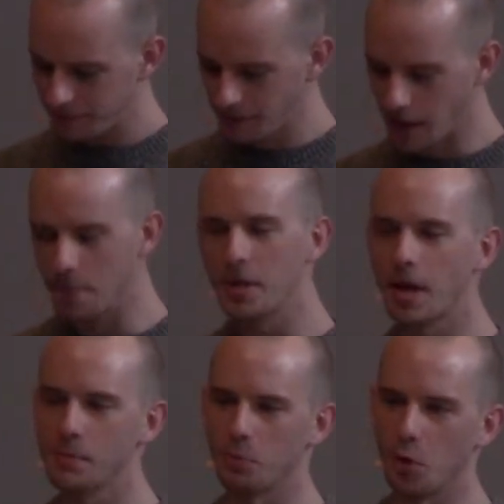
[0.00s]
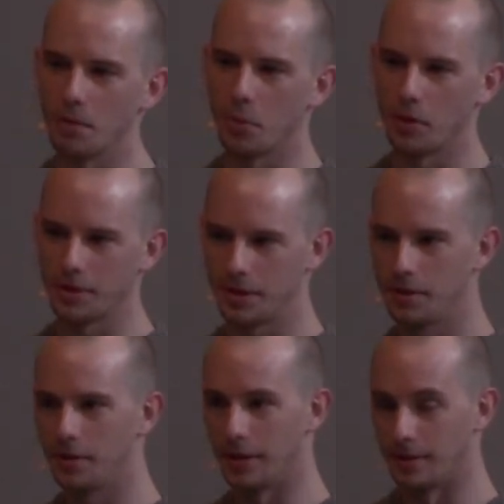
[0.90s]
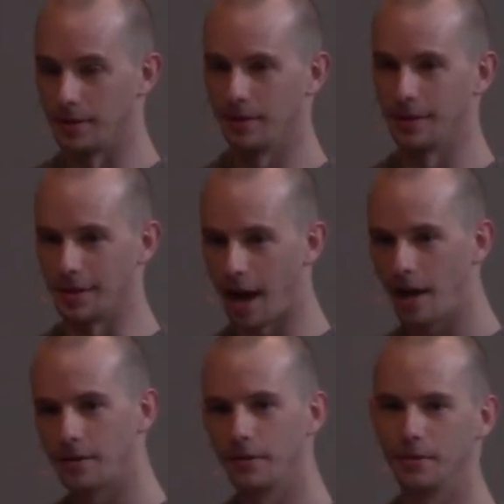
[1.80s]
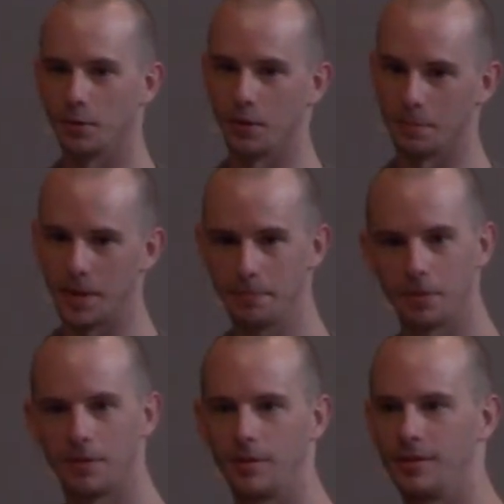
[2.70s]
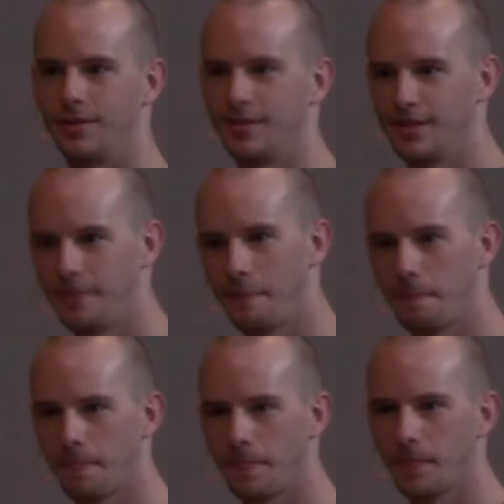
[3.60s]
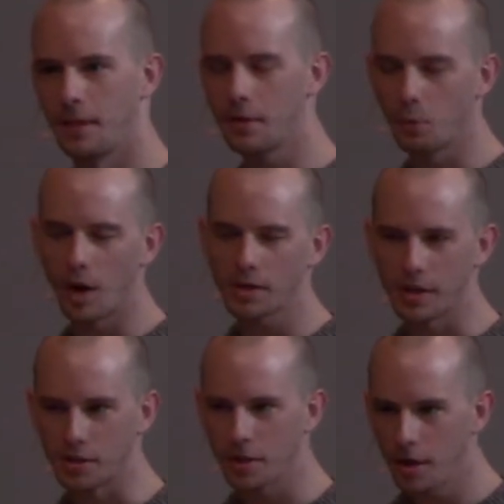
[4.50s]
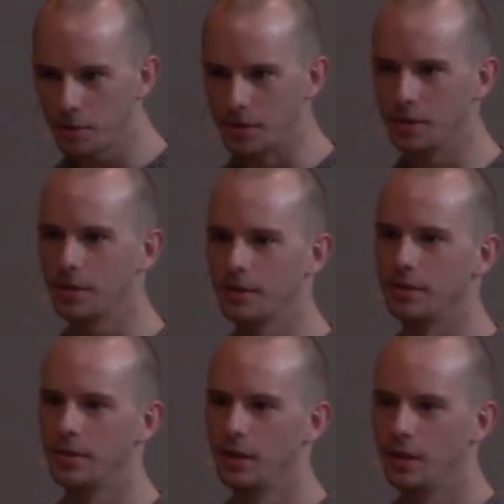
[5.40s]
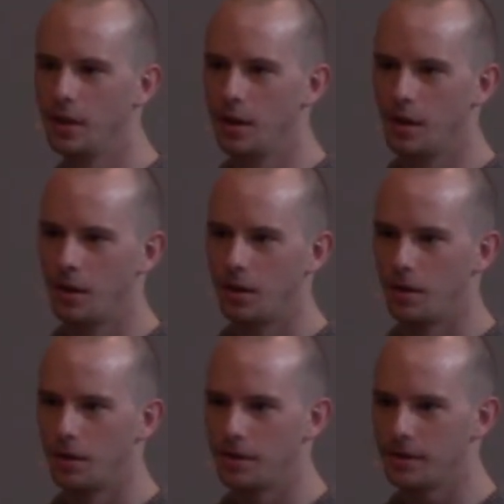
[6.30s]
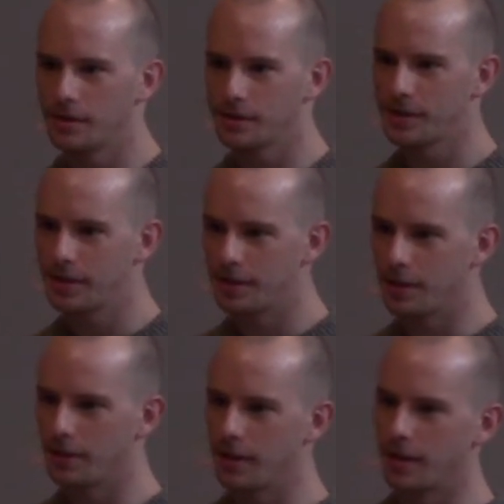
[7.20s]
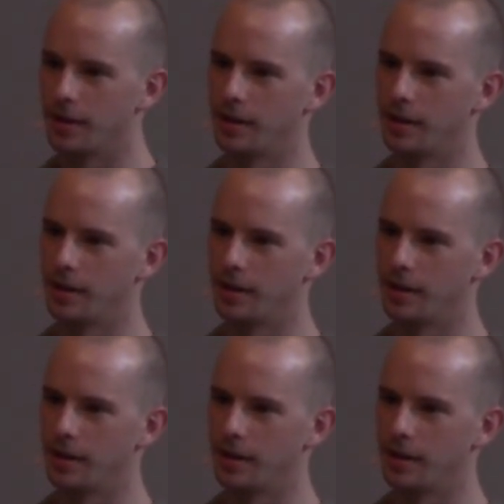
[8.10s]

and it becomes more important to you than, than God or people. You can watch that show and you can see the